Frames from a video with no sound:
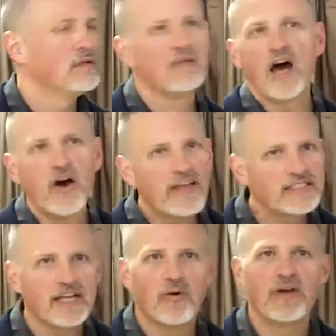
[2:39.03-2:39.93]
No,
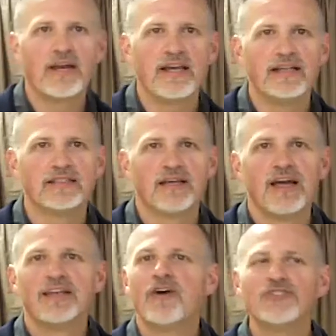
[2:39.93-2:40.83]
that's not what it is.
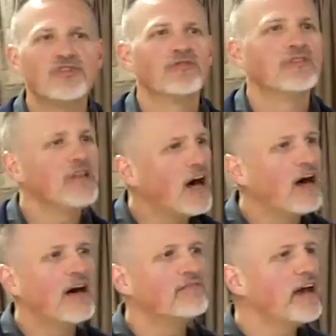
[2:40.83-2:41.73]
Don't you
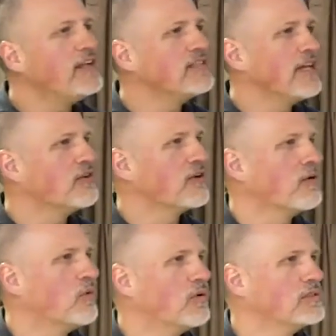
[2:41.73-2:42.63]
love
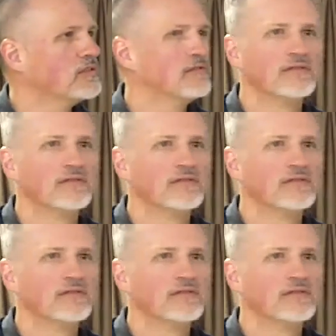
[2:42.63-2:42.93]
18-year-old boys?